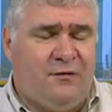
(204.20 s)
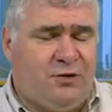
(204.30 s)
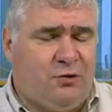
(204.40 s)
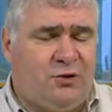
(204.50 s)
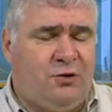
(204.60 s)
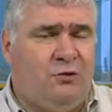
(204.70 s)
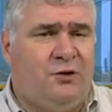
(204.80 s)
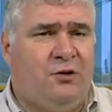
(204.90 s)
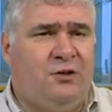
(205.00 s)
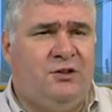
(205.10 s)
stores are
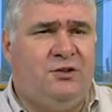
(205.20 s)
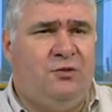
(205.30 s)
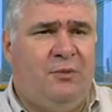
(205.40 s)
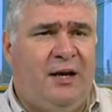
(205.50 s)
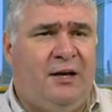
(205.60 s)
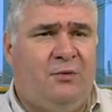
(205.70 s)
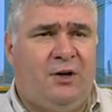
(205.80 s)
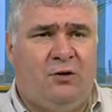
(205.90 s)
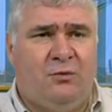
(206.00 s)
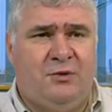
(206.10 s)
holding on to too many, we
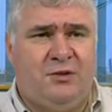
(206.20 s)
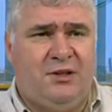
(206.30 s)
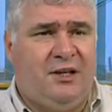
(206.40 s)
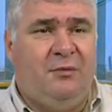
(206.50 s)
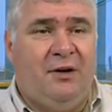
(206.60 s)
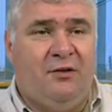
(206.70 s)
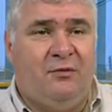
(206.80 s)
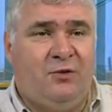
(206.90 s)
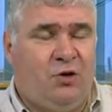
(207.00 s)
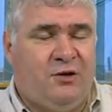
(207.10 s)
can always email
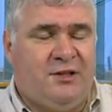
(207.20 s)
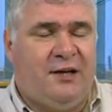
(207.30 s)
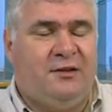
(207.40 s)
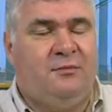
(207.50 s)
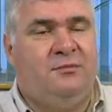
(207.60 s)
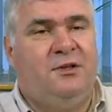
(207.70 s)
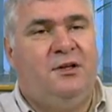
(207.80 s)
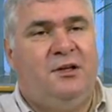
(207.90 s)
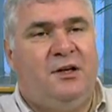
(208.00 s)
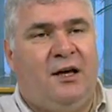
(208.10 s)
them, contact them
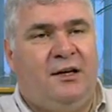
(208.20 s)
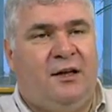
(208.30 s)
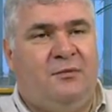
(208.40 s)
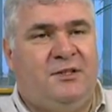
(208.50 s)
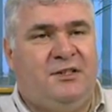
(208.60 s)
and get them to